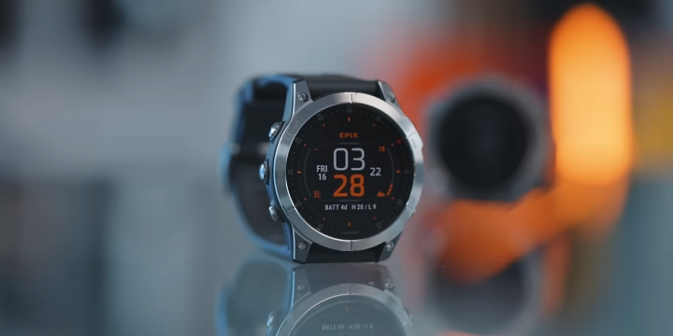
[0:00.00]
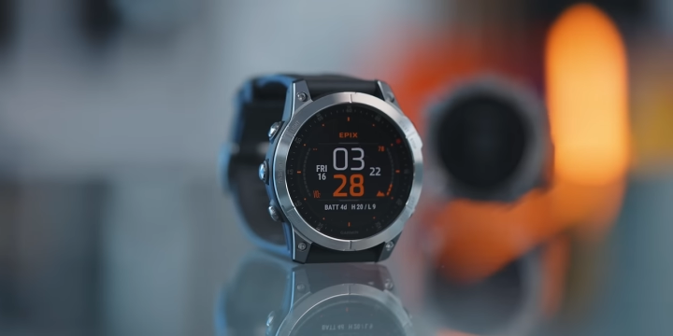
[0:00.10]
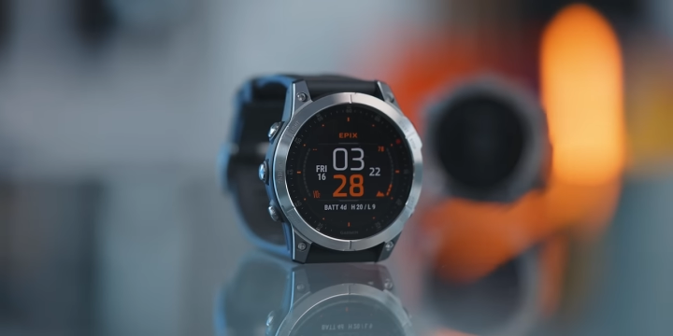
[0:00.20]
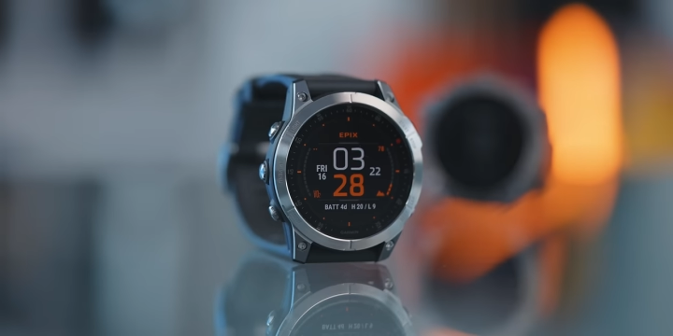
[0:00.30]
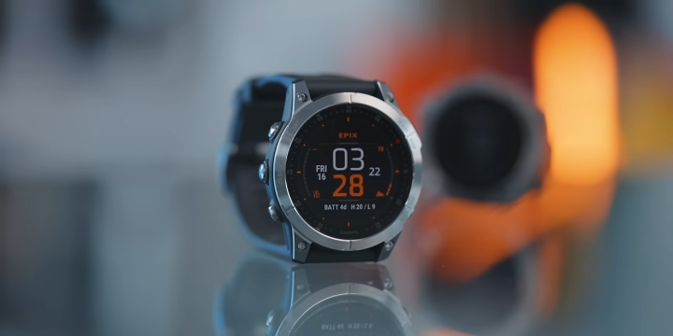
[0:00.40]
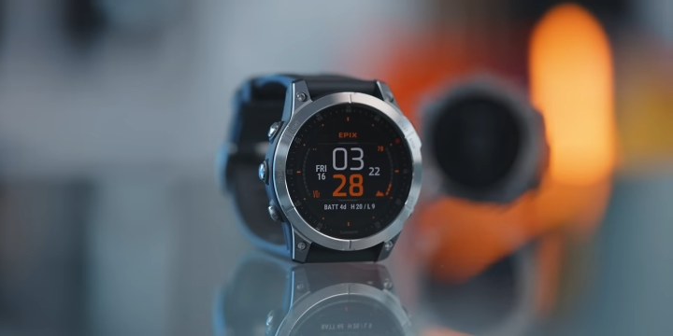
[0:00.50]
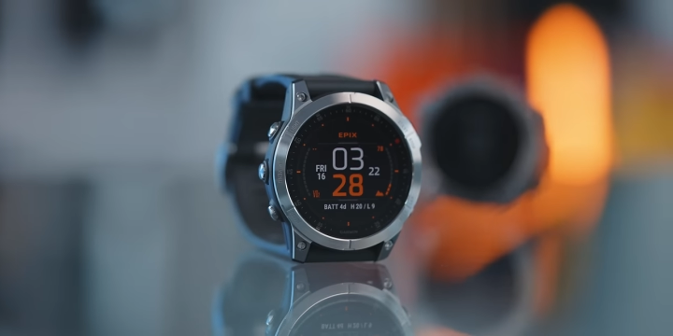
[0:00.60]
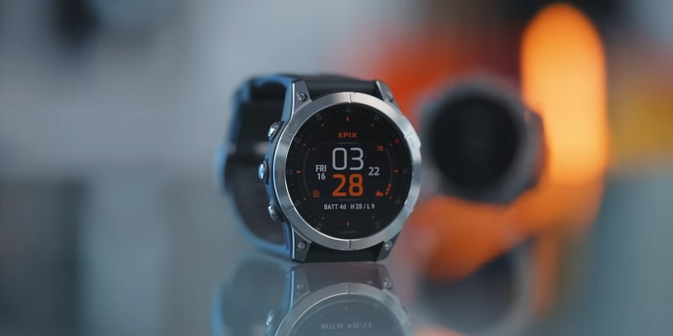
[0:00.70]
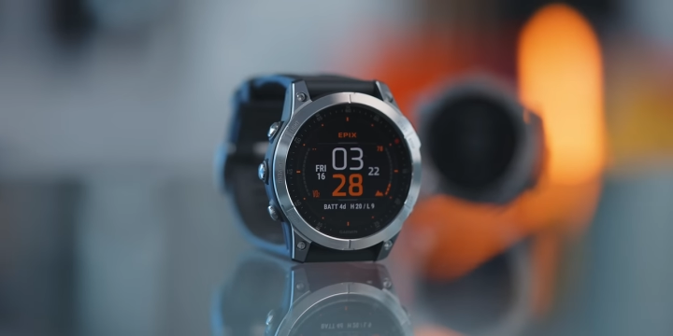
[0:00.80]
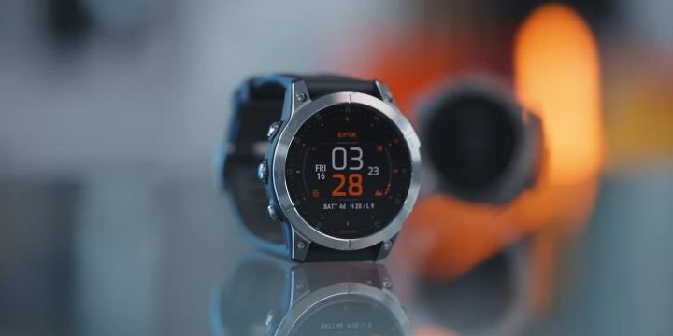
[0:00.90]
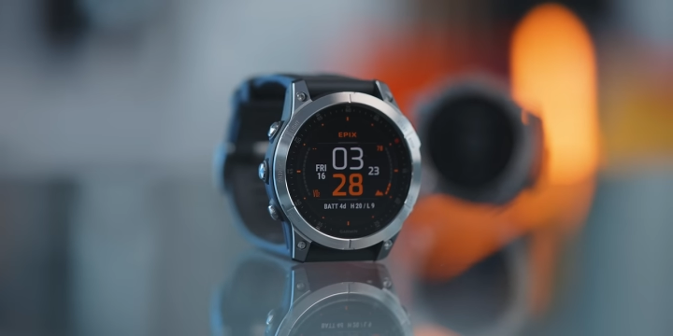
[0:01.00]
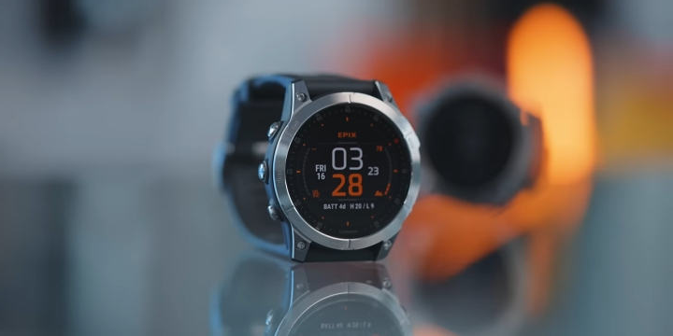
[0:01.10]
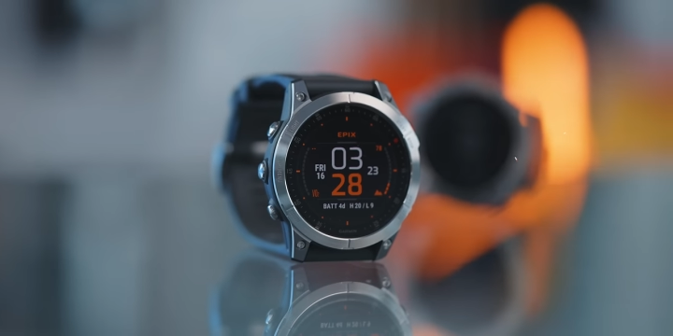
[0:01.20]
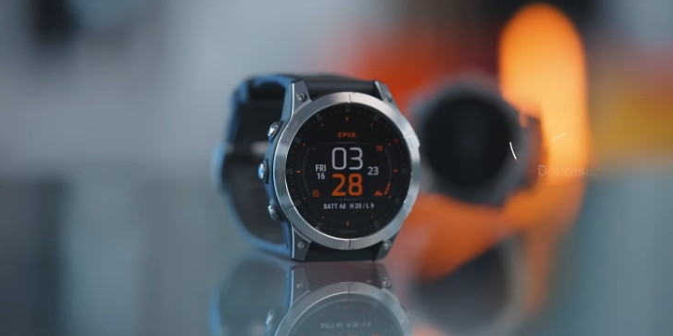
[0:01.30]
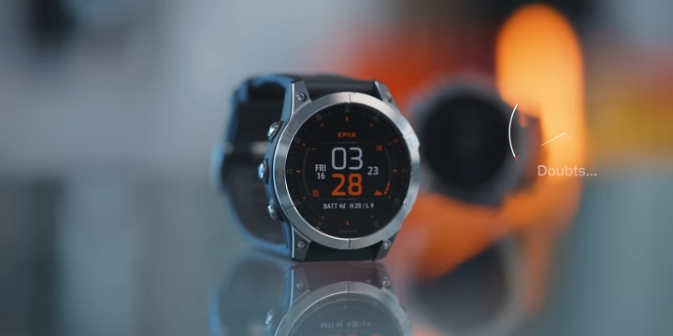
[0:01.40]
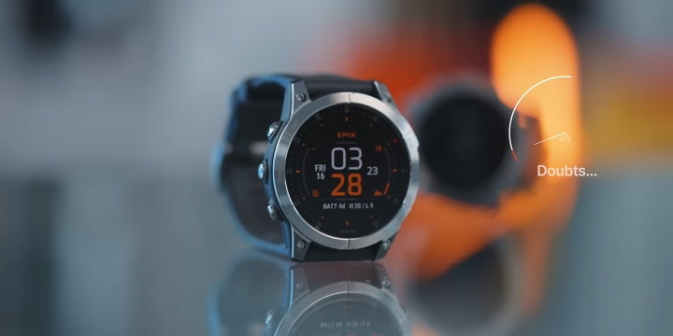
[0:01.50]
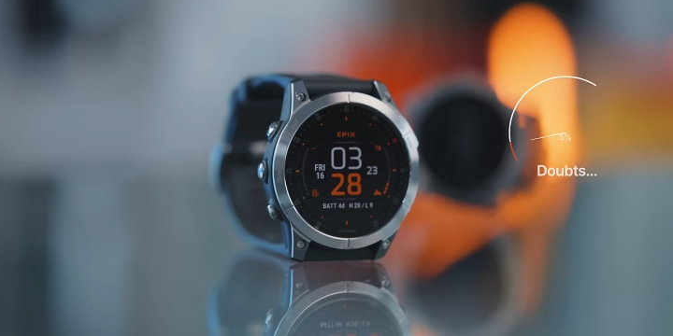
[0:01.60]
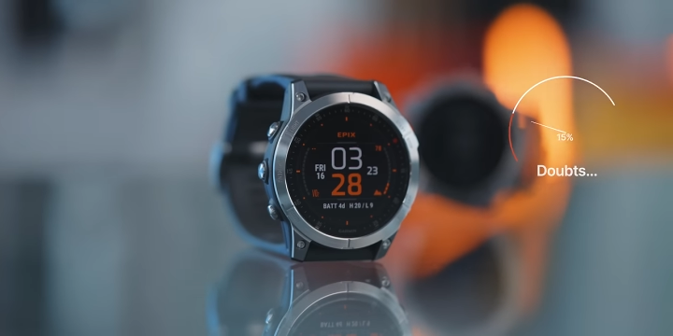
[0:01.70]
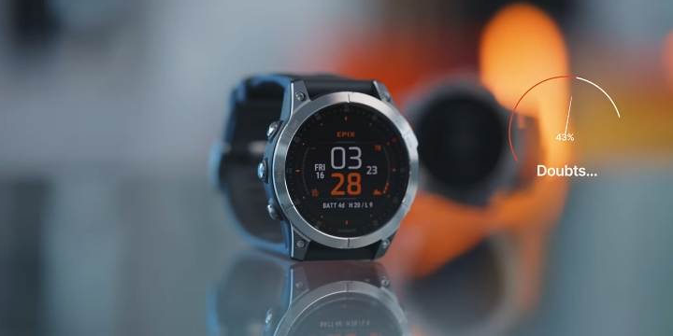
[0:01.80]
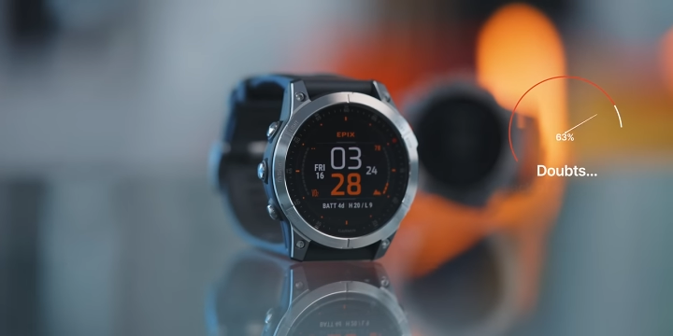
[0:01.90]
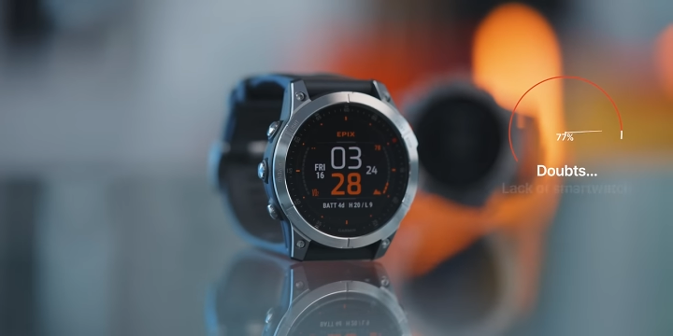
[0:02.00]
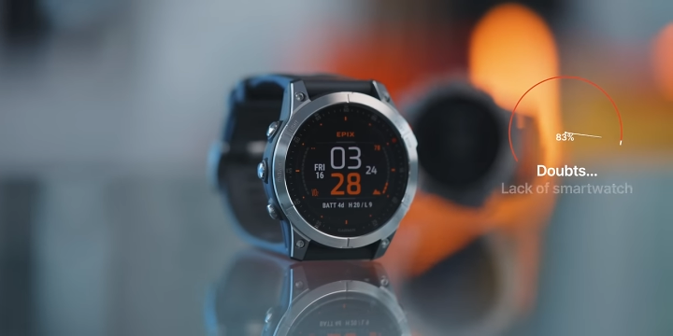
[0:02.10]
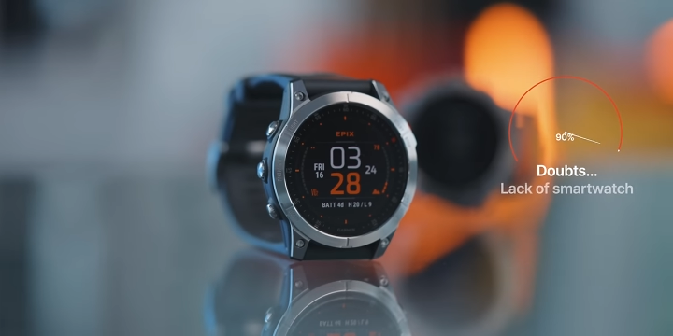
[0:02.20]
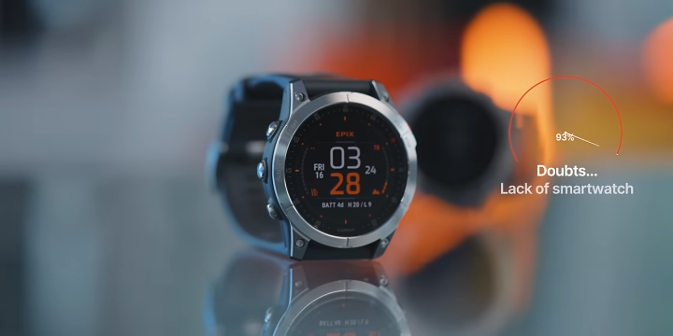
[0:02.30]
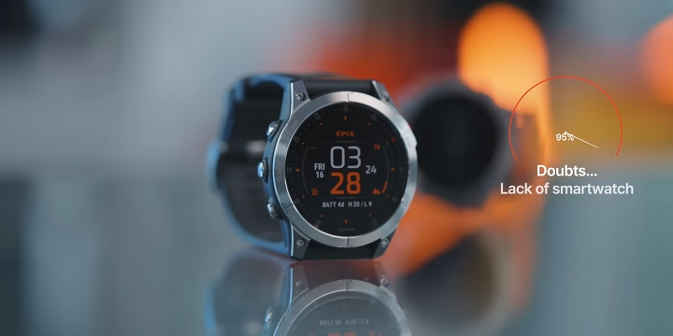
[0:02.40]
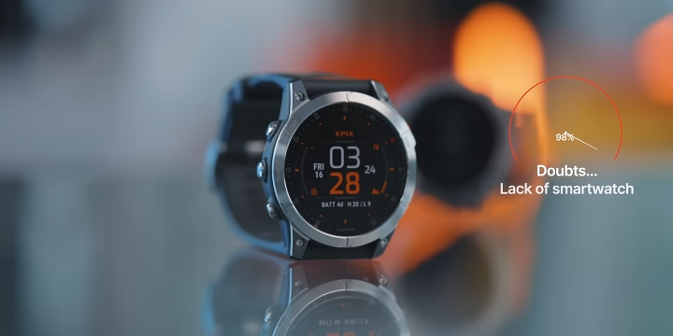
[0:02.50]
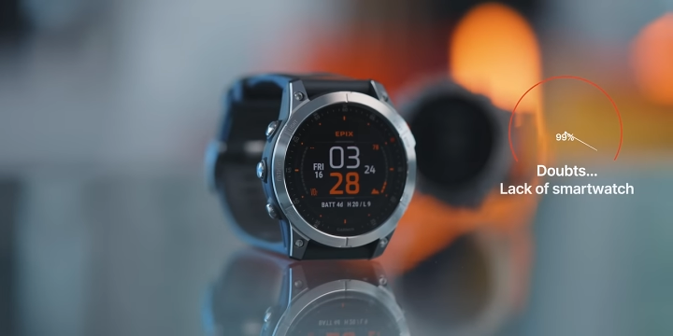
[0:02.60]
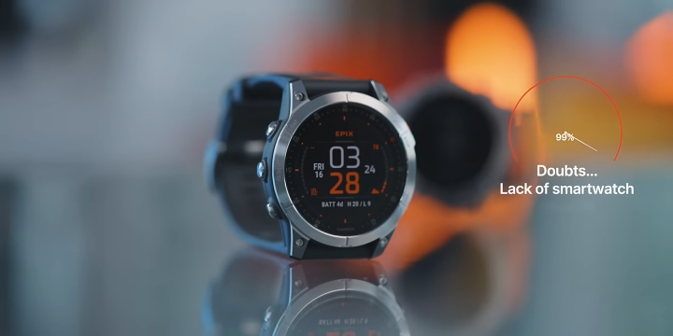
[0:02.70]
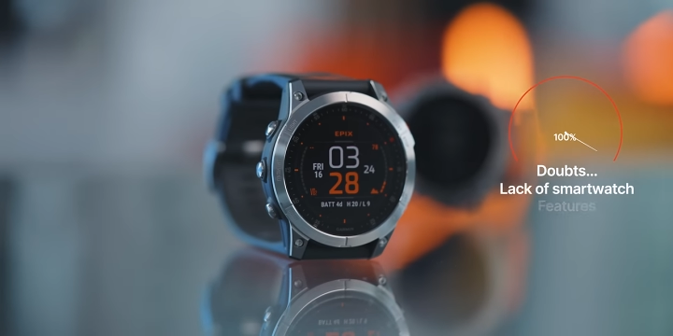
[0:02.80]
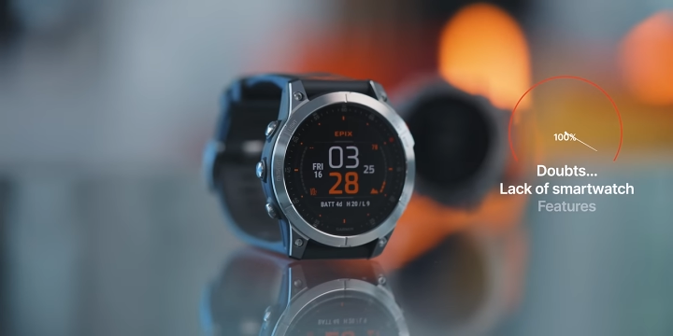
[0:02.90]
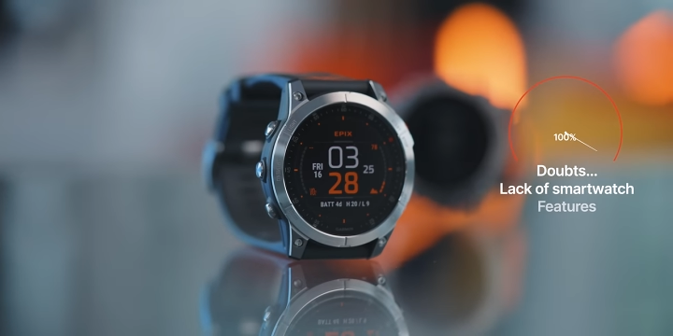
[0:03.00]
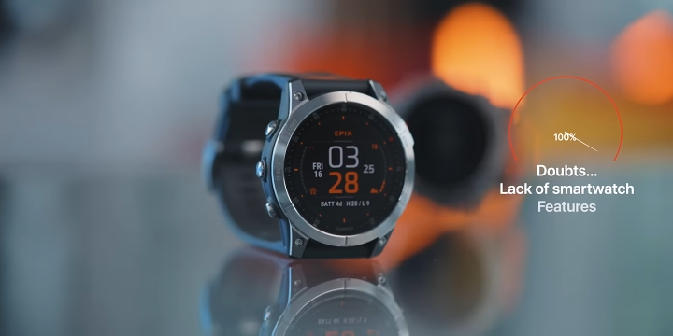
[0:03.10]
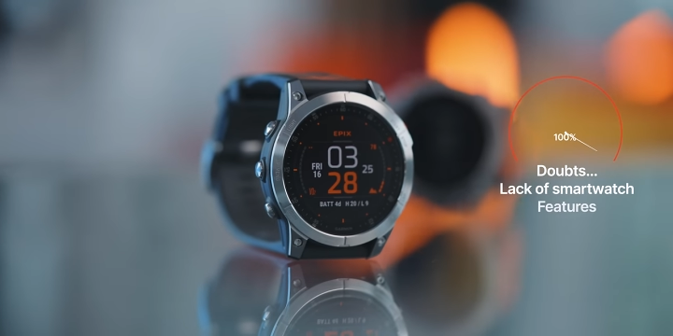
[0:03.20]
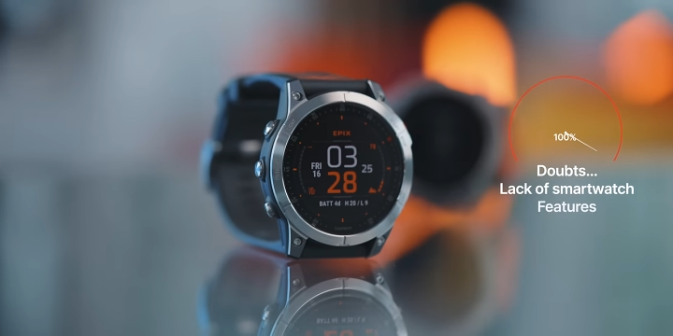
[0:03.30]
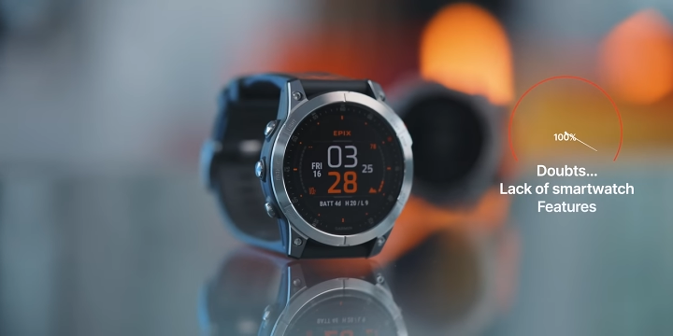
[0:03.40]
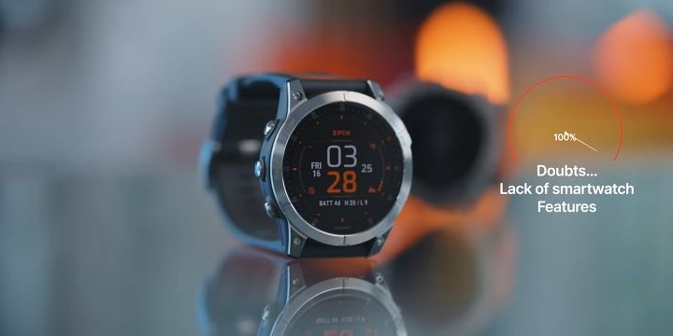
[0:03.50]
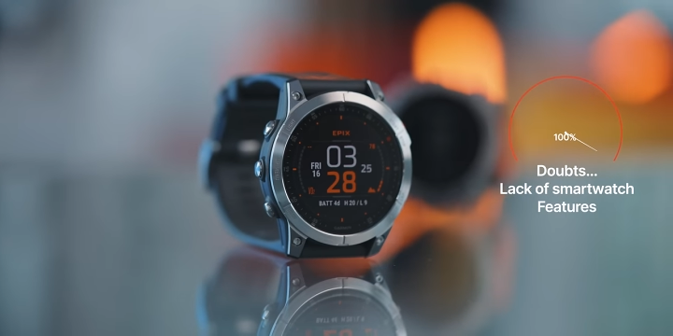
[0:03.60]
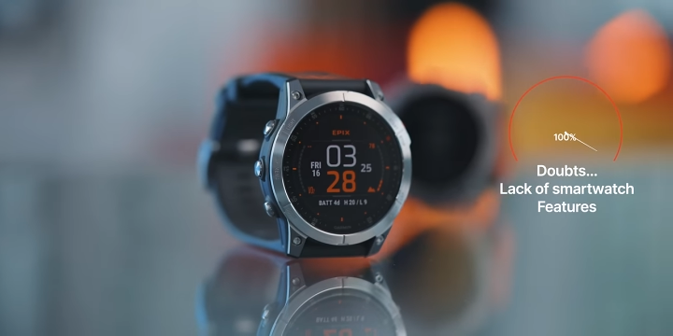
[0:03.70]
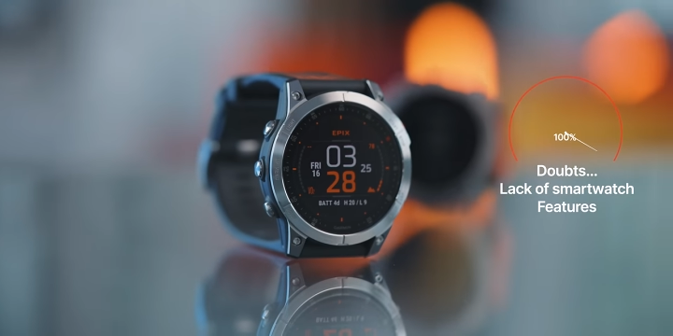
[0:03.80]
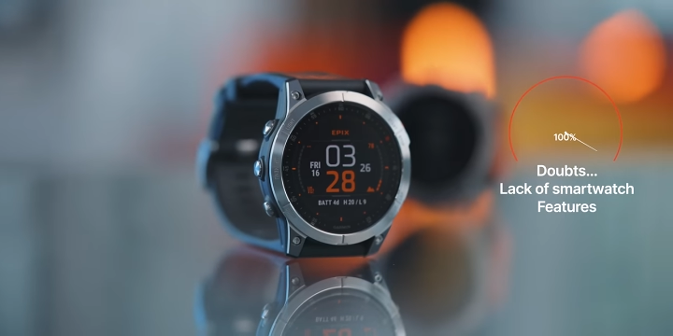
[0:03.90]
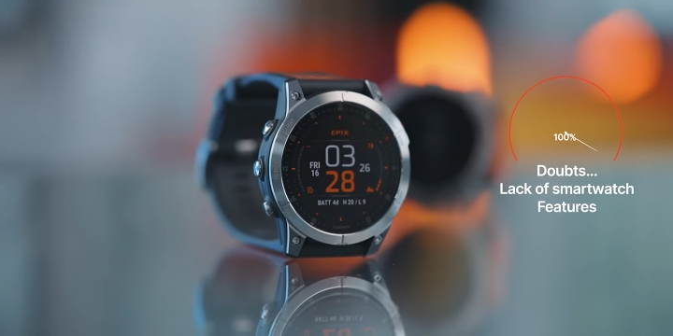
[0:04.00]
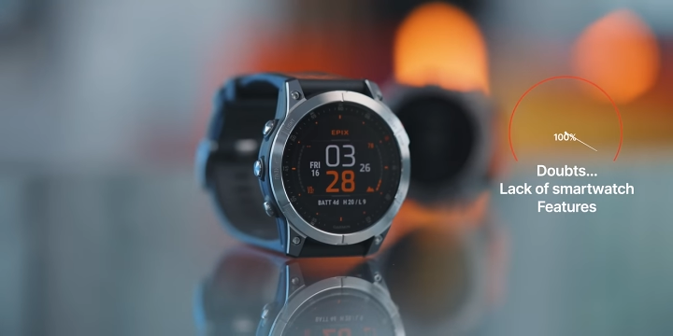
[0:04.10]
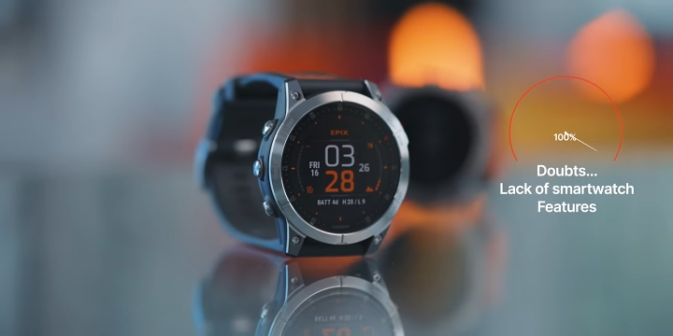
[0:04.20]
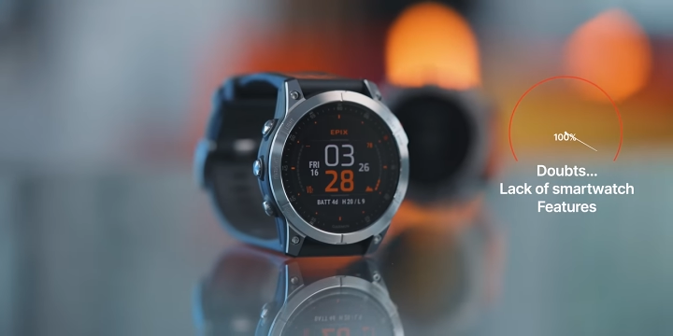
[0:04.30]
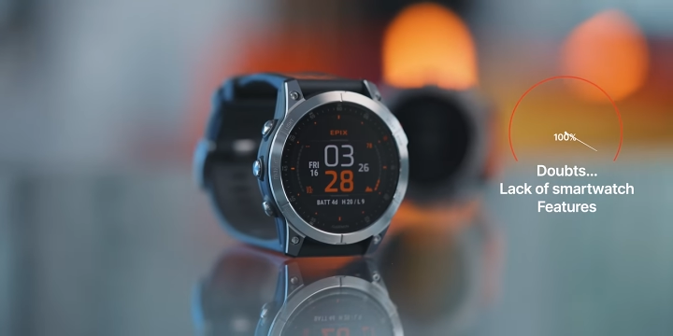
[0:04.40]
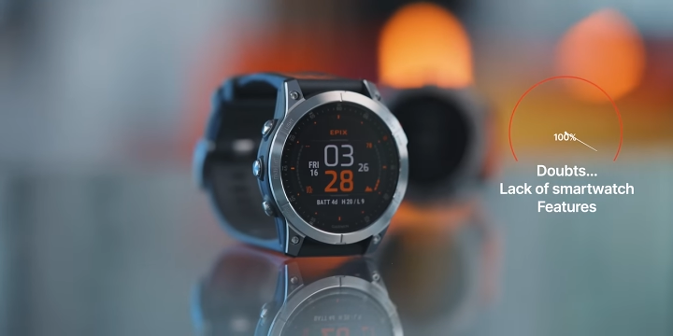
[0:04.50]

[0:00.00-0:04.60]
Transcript: [unreadable: no face in view]